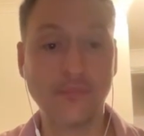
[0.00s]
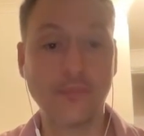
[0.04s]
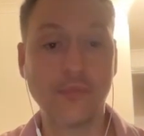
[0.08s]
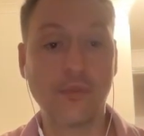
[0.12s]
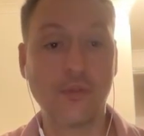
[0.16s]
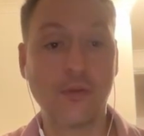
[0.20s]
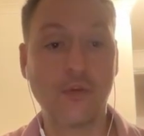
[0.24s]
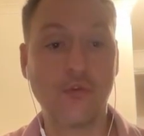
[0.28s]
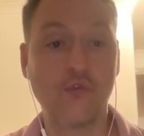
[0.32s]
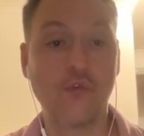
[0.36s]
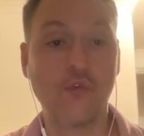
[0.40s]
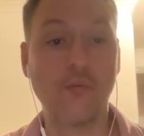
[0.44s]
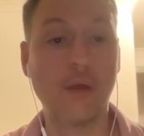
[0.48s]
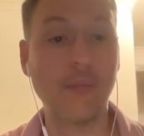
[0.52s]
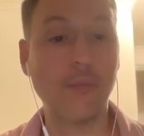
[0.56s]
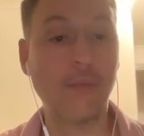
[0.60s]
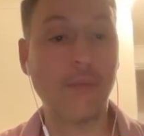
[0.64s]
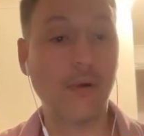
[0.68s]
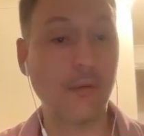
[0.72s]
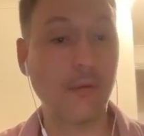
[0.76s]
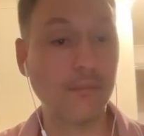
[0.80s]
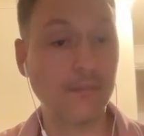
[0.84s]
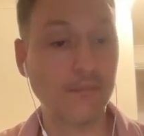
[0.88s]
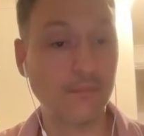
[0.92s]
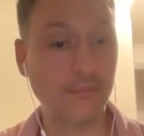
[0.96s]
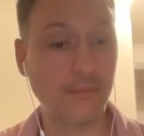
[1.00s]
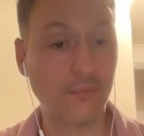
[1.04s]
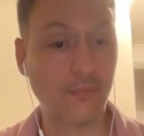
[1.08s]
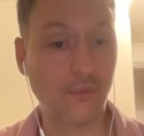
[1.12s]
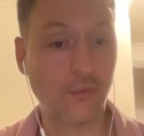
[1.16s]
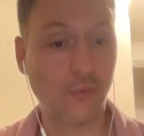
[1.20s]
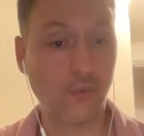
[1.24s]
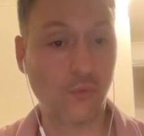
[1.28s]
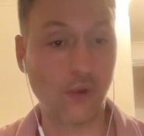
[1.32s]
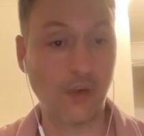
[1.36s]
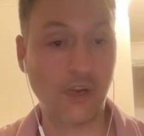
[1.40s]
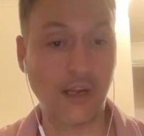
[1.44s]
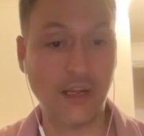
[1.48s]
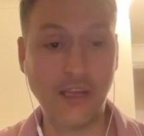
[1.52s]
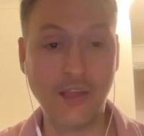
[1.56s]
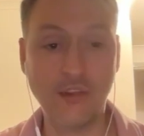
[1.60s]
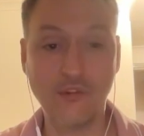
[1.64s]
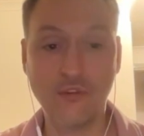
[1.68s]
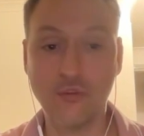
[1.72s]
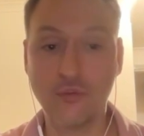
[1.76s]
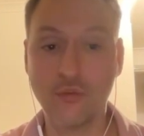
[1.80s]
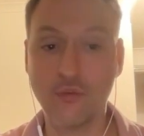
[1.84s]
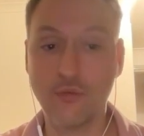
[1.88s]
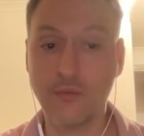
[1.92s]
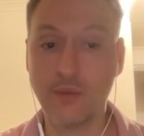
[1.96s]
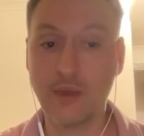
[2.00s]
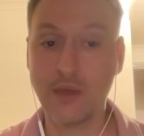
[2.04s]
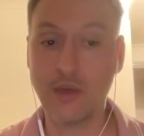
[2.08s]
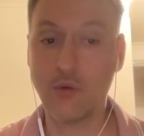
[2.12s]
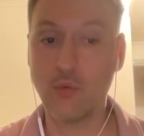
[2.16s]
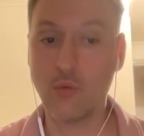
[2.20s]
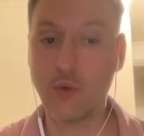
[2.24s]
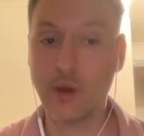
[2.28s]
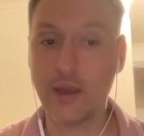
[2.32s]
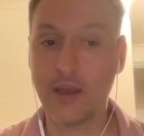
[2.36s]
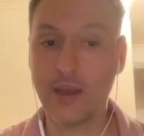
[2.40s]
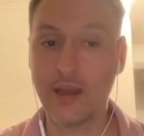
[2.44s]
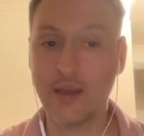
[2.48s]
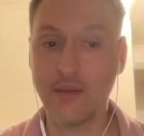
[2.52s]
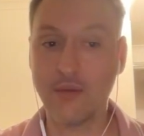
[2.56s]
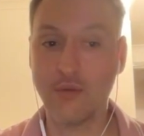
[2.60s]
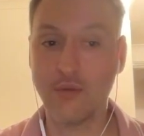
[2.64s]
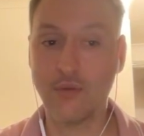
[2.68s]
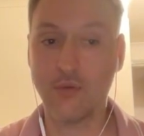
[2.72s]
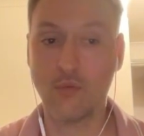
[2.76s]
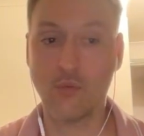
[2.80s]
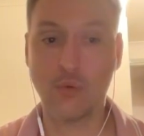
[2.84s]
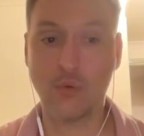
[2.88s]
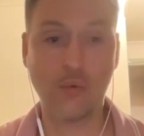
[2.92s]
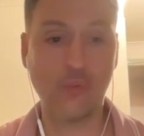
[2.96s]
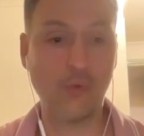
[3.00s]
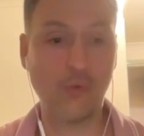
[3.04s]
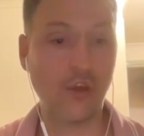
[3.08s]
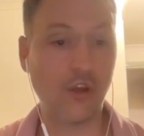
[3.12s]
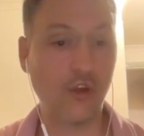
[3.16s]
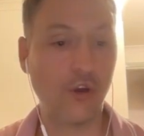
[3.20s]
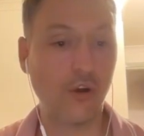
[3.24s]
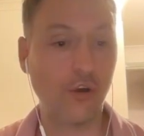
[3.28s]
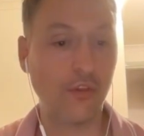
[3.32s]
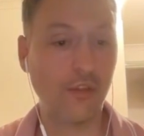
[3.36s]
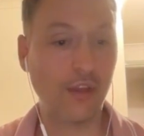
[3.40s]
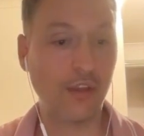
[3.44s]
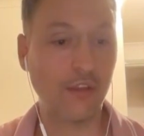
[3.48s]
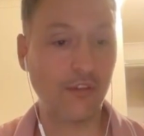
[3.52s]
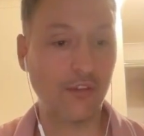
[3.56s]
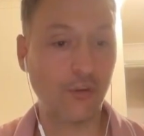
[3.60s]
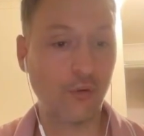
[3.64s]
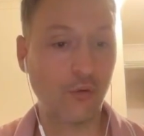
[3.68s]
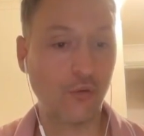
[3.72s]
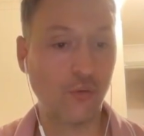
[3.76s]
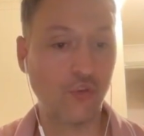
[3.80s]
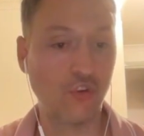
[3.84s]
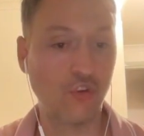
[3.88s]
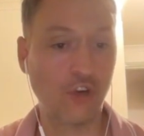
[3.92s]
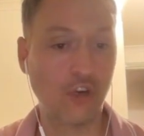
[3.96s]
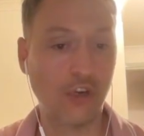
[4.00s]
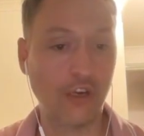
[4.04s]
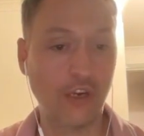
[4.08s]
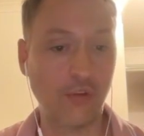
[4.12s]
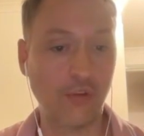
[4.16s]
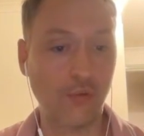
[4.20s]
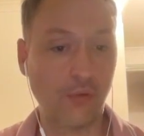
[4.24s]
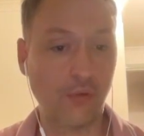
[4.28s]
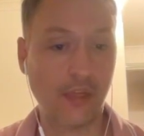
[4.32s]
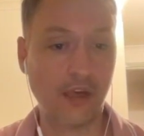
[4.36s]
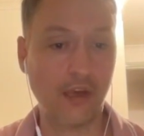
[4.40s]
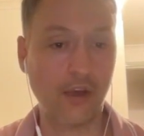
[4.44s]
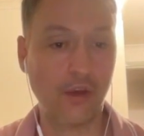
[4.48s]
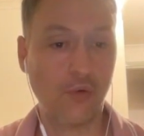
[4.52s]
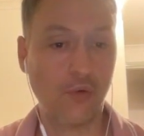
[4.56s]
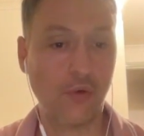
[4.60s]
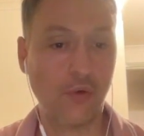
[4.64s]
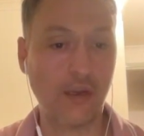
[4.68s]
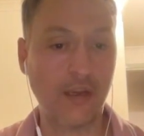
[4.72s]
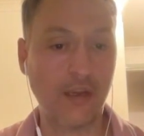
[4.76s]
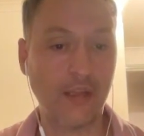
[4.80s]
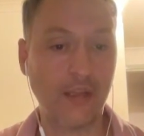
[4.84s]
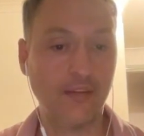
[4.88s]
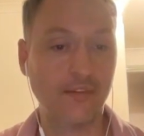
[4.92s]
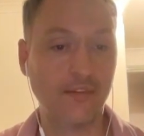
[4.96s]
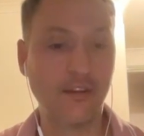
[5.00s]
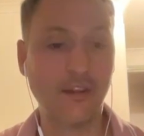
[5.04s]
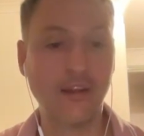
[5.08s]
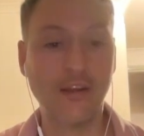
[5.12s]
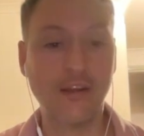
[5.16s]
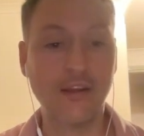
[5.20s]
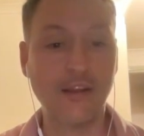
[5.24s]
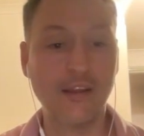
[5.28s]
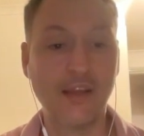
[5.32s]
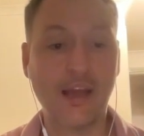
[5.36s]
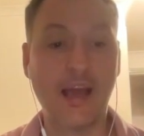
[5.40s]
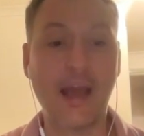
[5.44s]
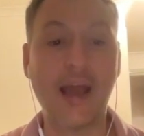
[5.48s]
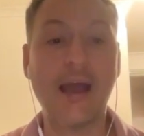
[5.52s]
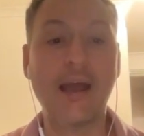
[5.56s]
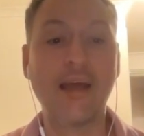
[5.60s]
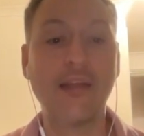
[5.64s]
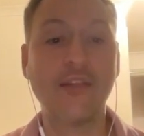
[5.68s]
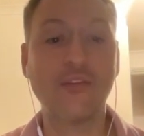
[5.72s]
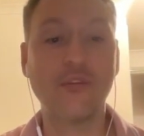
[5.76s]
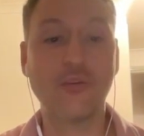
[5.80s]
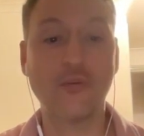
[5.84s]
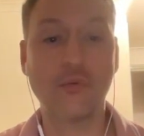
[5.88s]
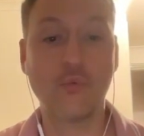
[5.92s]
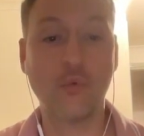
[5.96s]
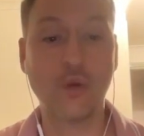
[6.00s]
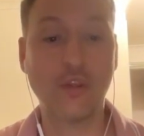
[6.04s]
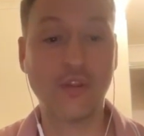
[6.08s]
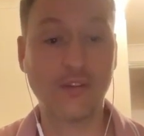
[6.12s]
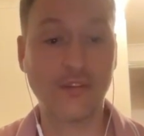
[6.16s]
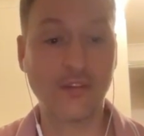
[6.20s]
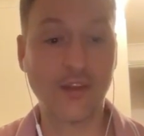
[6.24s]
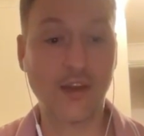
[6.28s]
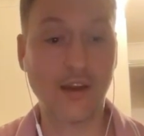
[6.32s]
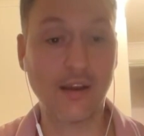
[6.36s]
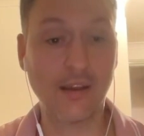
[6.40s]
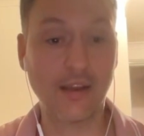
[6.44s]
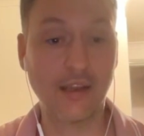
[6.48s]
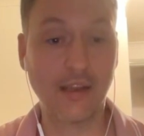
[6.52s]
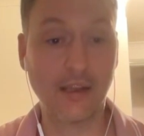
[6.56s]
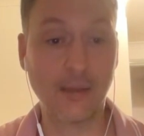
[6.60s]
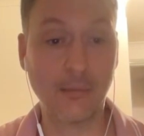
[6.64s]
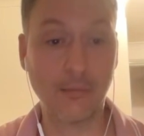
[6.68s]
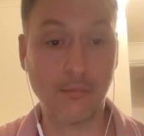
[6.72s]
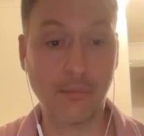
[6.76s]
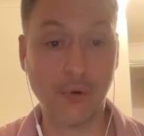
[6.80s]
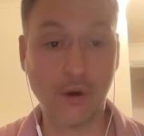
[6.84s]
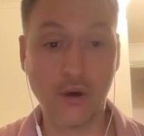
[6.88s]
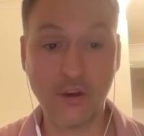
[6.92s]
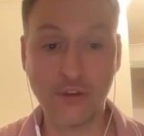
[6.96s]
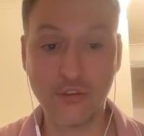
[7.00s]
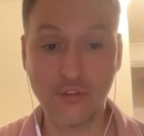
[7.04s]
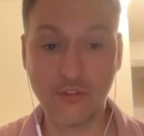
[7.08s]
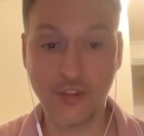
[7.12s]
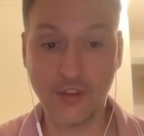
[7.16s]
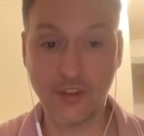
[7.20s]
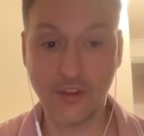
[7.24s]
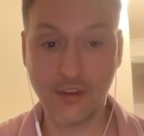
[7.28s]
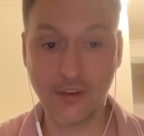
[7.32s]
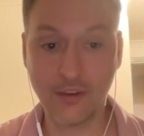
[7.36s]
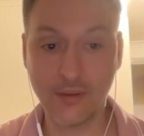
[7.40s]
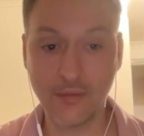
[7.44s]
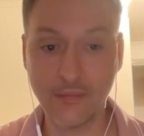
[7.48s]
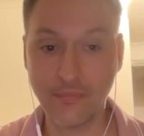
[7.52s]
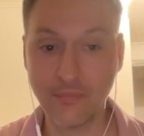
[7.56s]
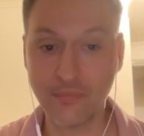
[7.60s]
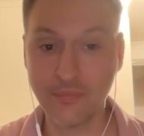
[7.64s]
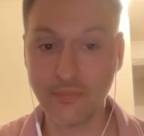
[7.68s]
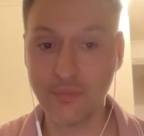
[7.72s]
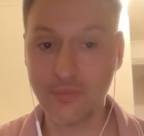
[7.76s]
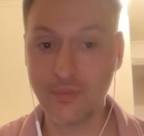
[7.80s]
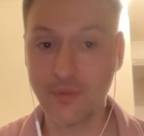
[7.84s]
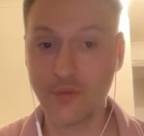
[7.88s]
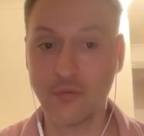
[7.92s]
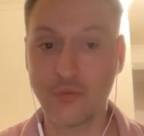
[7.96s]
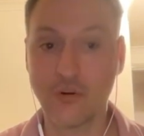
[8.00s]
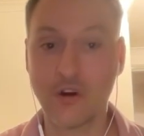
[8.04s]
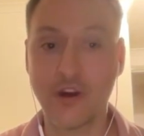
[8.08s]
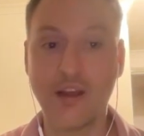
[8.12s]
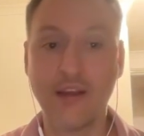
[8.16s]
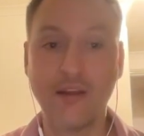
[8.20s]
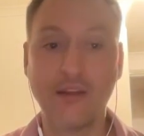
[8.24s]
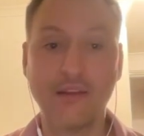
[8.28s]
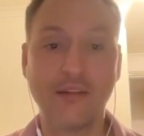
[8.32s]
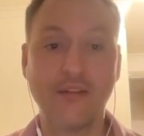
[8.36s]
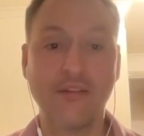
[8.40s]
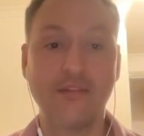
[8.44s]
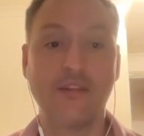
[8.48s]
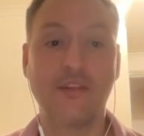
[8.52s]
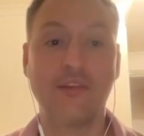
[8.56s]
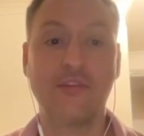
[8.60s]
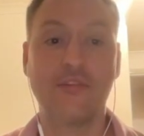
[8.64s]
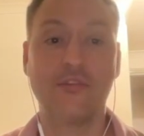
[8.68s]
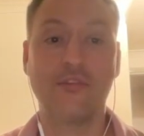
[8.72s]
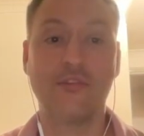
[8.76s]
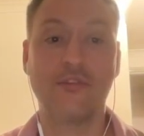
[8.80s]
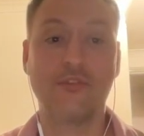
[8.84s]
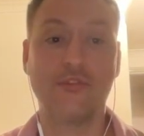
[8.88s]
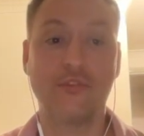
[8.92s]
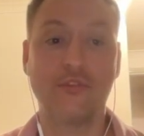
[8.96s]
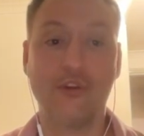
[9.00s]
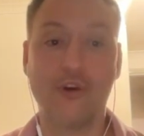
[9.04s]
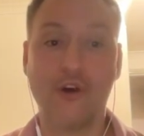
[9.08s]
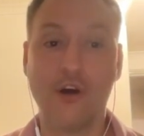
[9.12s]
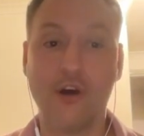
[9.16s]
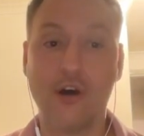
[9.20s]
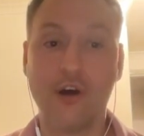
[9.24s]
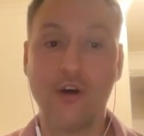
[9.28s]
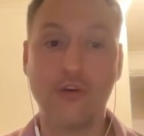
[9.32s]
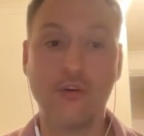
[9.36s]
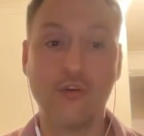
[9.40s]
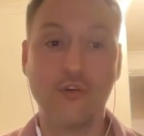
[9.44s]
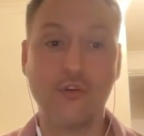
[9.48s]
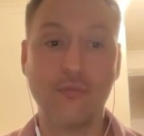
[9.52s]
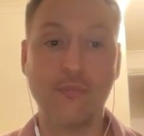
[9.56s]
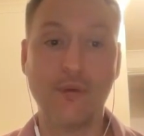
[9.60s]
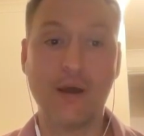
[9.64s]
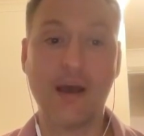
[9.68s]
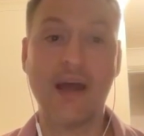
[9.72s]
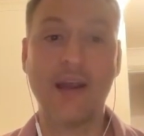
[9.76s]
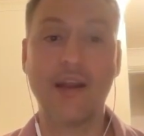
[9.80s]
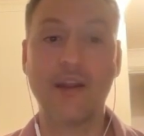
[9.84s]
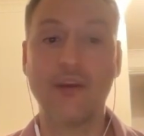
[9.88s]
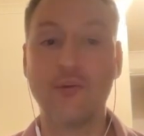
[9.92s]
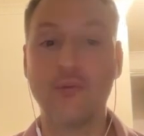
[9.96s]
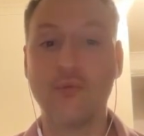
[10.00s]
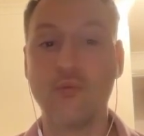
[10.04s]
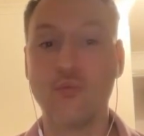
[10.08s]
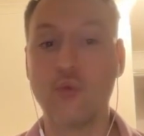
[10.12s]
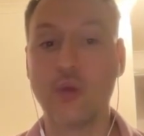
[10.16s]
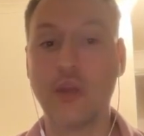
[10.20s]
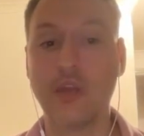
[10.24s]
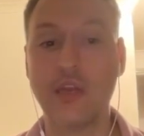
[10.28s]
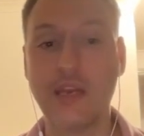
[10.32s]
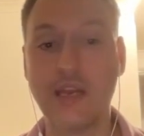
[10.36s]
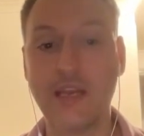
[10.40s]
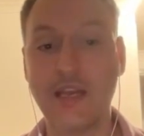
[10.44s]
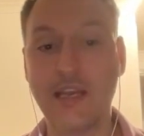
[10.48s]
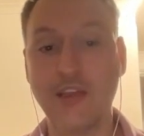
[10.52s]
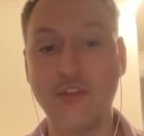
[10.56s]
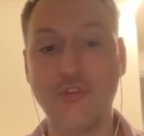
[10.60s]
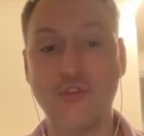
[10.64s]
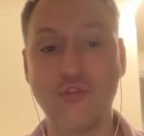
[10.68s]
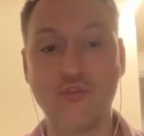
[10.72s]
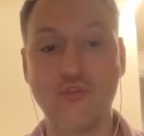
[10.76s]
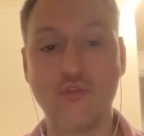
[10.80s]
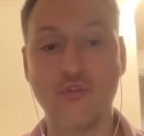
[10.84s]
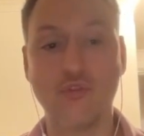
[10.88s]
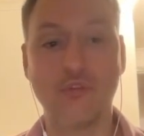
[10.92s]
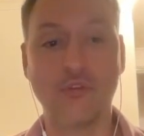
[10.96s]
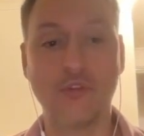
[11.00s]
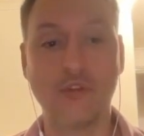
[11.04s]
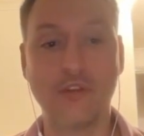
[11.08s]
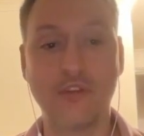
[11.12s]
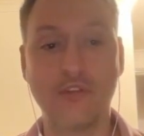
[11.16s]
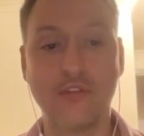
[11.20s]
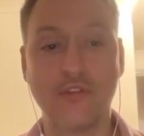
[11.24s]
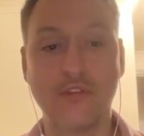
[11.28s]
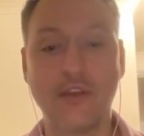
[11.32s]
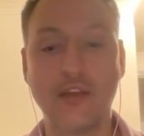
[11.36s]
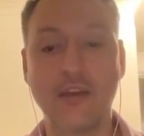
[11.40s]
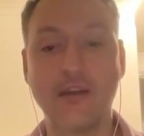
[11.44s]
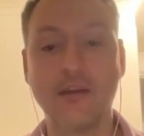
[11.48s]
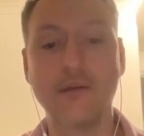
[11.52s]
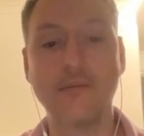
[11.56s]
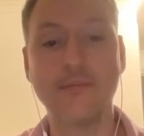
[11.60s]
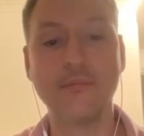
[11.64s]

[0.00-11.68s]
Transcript: remember, we need to be aware when we go on these little journeys with our queens and we start getting boxed in, right? This is not a good pattern. We need to drill this in.